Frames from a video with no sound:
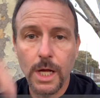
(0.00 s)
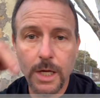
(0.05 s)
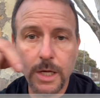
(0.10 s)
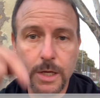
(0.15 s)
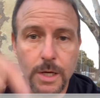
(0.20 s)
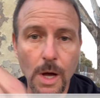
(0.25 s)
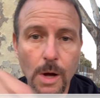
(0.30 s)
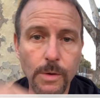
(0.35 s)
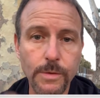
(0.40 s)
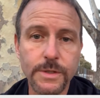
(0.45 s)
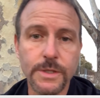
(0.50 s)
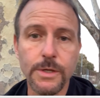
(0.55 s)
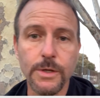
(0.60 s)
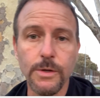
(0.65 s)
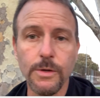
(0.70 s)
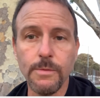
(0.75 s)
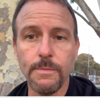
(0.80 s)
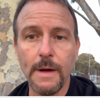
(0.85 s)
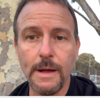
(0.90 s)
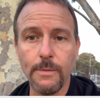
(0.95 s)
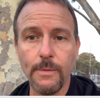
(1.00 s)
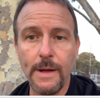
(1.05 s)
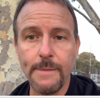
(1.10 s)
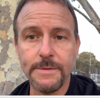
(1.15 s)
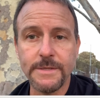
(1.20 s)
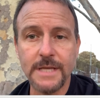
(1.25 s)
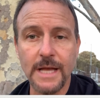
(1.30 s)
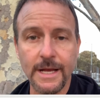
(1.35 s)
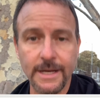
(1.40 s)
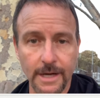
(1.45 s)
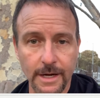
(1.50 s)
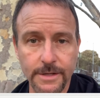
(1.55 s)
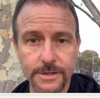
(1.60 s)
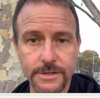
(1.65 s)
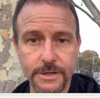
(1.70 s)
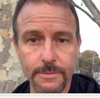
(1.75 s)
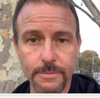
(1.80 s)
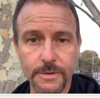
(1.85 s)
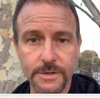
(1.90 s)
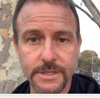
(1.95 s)
Go to my website,
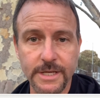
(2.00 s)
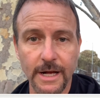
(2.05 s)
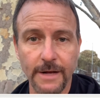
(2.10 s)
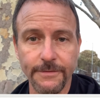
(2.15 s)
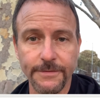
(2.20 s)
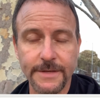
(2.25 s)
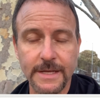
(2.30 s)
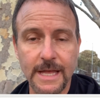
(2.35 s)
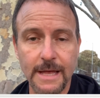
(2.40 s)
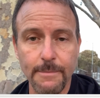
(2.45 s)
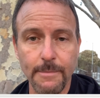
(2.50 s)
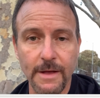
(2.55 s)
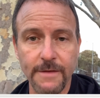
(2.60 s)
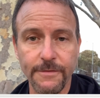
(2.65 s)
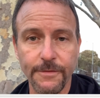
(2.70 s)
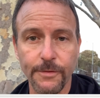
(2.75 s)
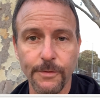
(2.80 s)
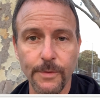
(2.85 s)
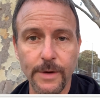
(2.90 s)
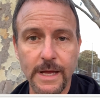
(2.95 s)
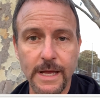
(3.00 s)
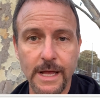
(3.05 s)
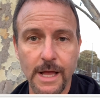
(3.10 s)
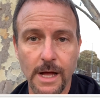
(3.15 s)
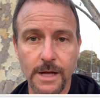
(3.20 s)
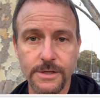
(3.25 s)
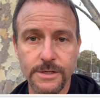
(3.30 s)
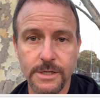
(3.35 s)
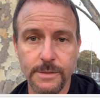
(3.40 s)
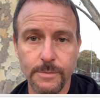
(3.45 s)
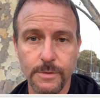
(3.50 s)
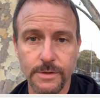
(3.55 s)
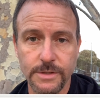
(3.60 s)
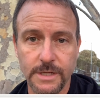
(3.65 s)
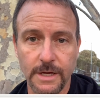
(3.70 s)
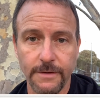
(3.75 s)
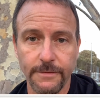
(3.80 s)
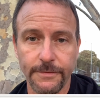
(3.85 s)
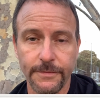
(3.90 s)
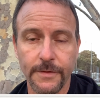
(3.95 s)
UnGym Yourself, to get my free UnGym
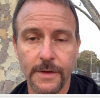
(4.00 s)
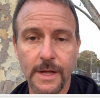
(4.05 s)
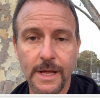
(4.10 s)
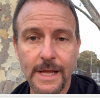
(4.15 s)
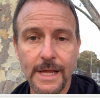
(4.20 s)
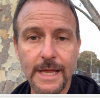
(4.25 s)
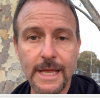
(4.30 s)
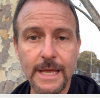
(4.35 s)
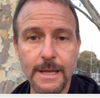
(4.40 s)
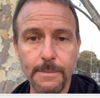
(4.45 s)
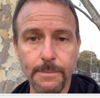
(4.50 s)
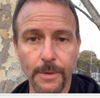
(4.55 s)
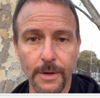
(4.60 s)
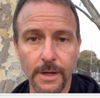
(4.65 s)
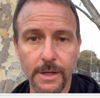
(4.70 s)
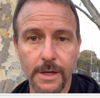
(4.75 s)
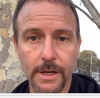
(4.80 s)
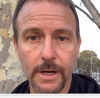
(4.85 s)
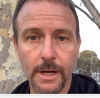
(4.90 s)
Yourself ebook,